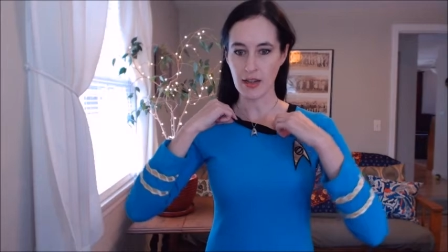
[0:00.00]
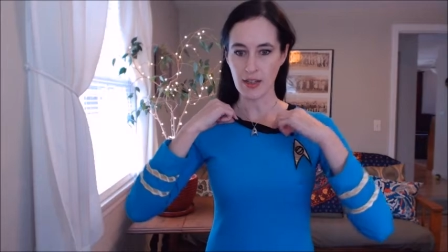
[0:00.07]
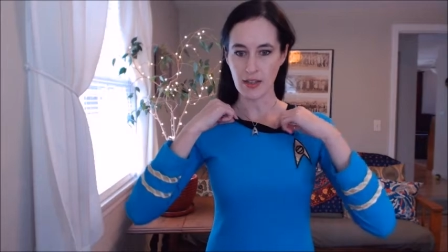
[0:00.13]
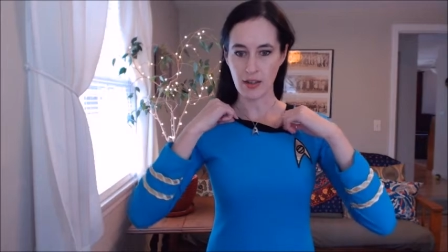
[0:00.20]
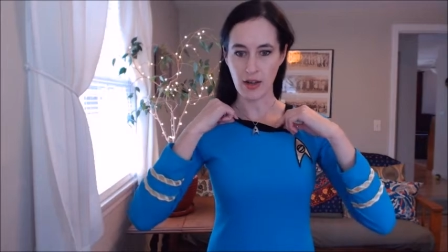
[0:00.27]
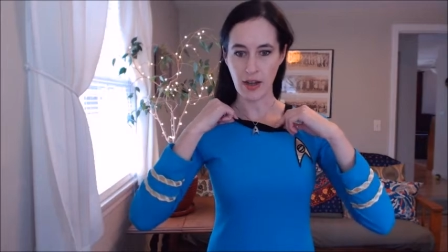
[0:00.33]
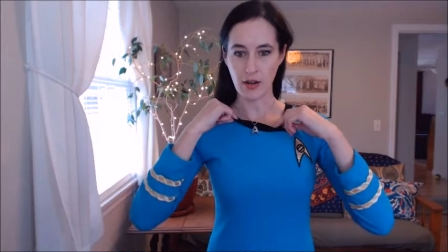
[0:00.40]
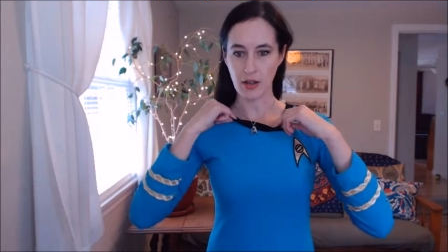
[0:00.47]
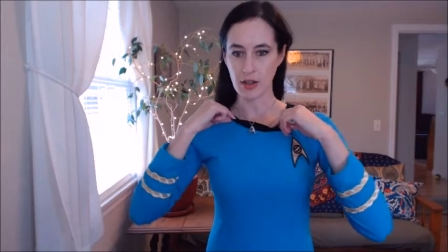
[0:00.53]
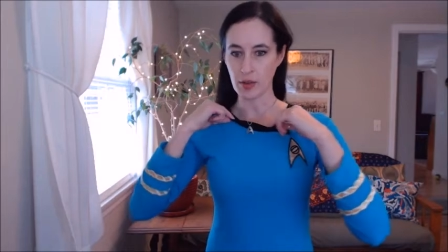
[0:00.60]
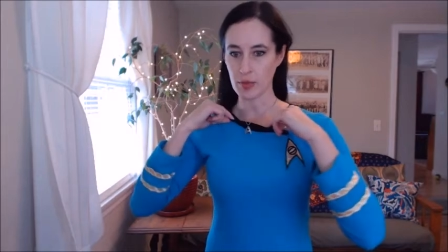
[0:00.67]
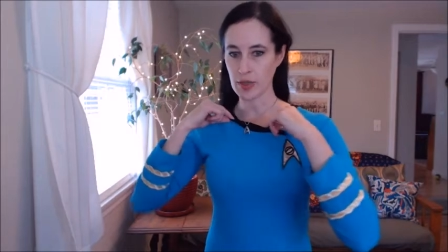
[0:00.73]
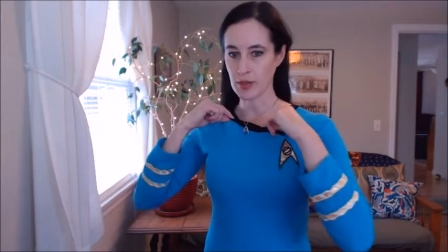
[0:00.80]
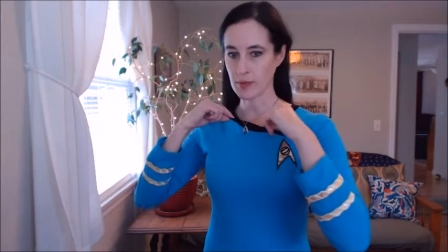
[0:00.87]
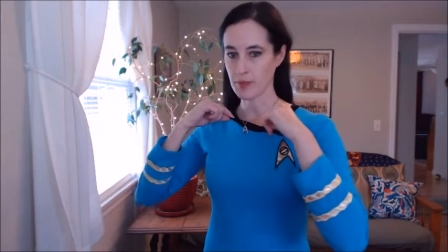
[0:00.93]
of stood out a little
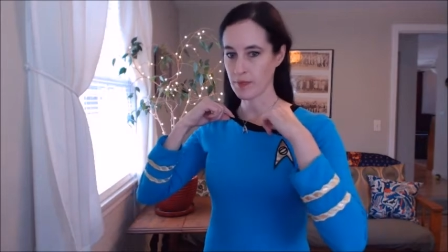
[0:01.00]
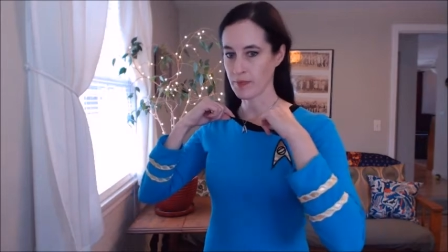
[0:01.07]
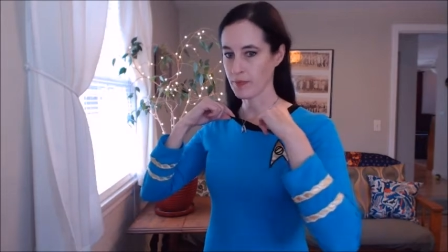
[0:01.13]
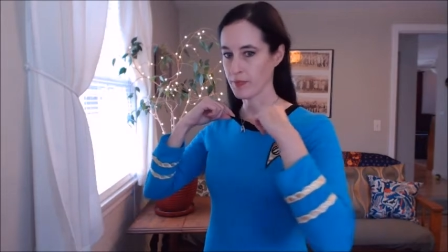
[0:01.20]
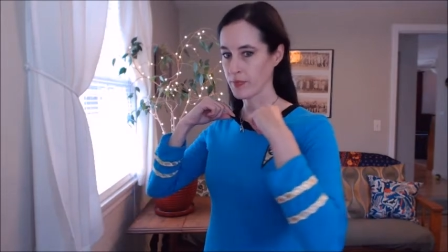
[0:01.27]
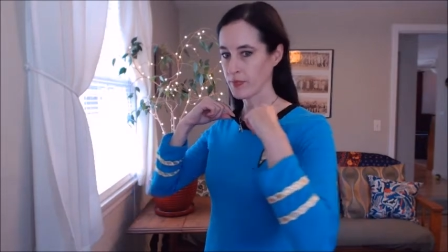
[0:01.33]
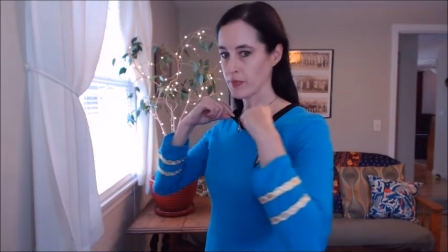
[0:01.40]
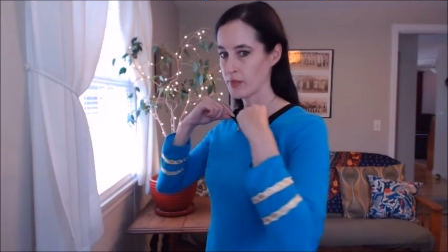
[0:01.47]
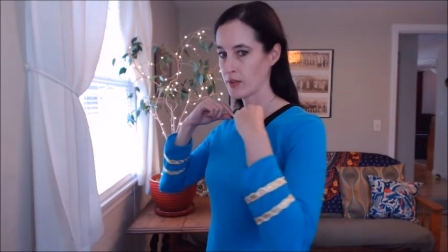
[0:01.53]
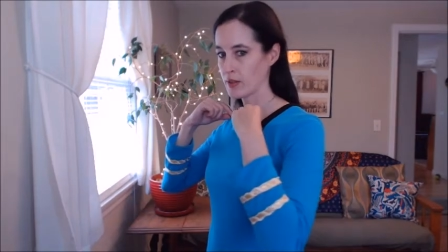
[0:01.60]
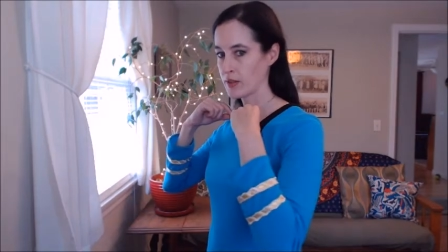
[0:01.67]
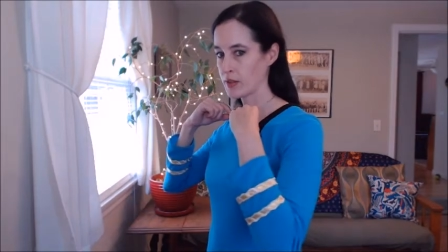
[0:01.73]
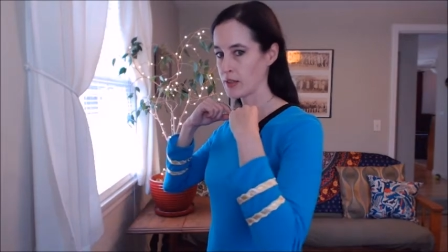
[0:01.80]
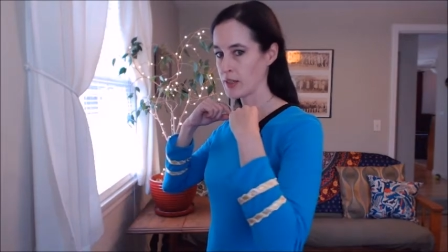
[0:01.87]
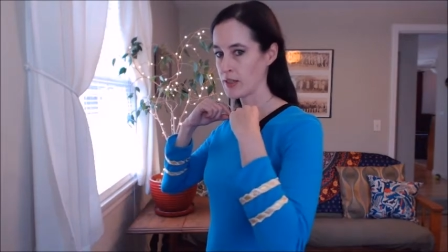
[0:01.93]
bit
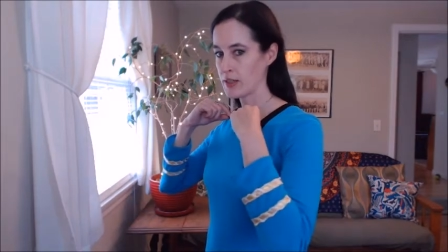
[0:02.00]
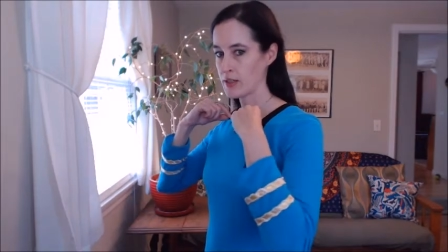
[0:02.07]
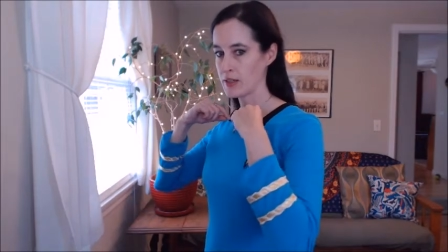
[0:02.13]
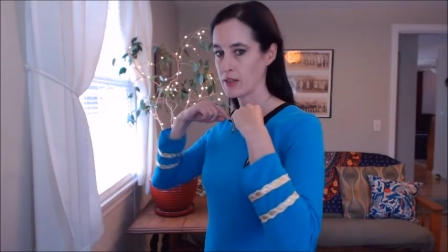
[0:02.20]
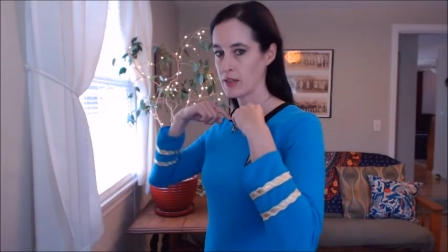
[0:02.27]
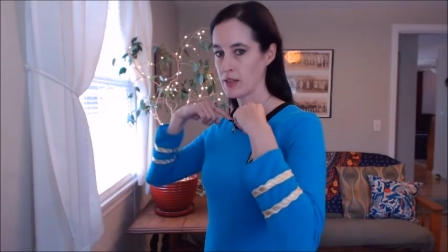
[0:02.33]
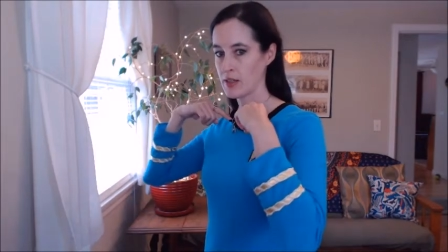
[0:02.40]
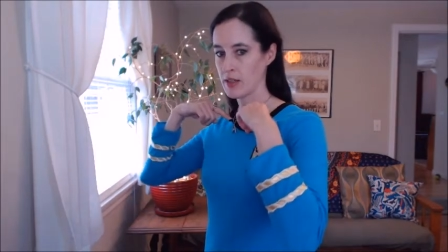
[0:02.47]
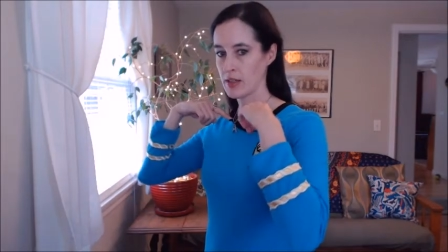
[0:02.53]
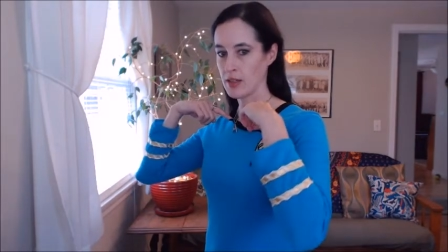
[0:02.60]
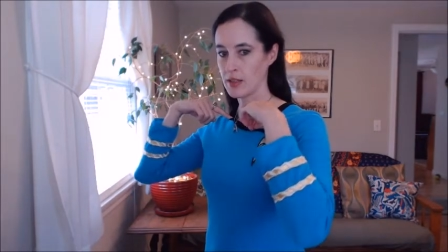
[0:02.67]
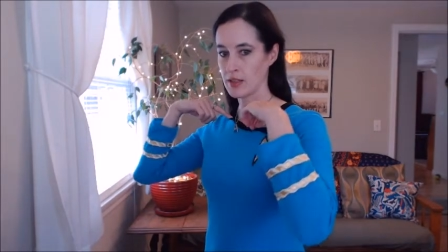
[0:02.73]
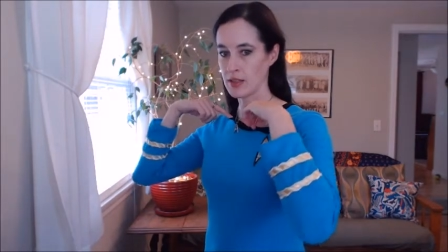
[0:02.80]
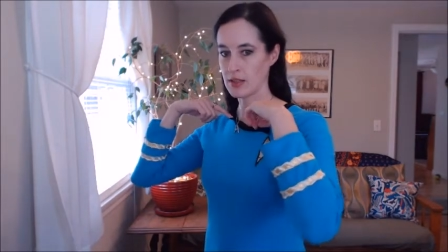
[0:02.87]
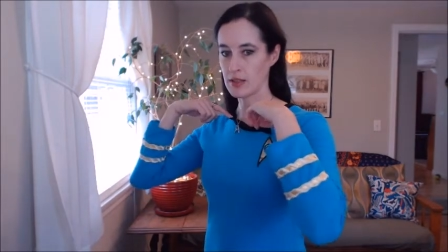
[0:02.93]
on the ladies.
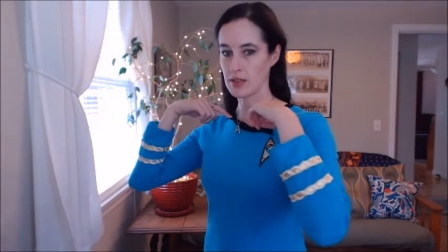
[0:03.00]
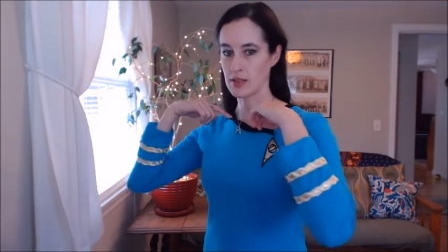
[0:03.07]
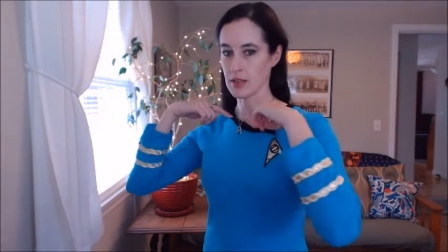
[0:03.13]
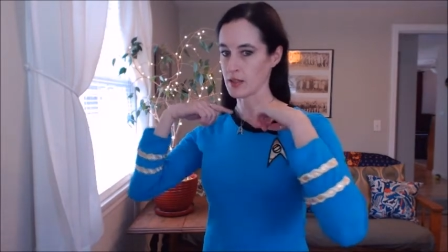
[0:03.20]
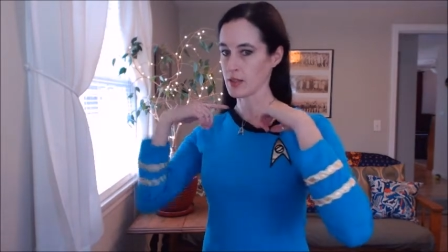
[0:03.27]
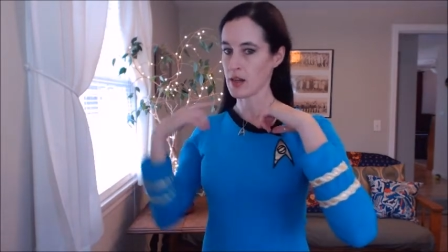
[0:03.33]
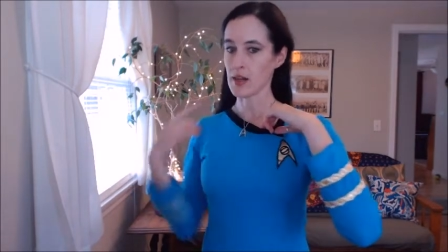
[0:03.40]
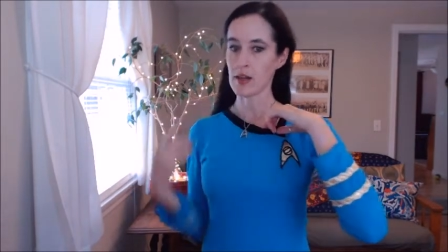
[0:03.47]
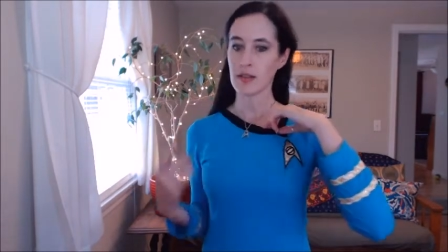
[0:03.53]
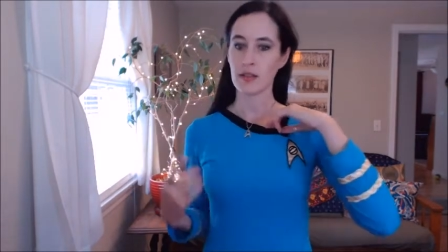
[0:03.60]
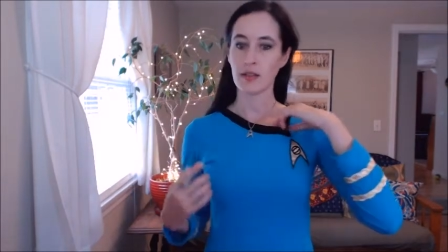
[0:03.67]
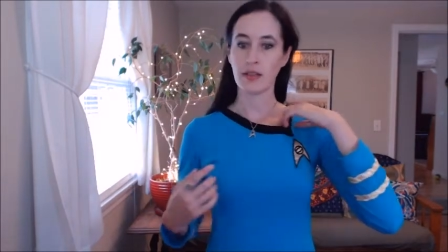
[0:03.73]
This does not.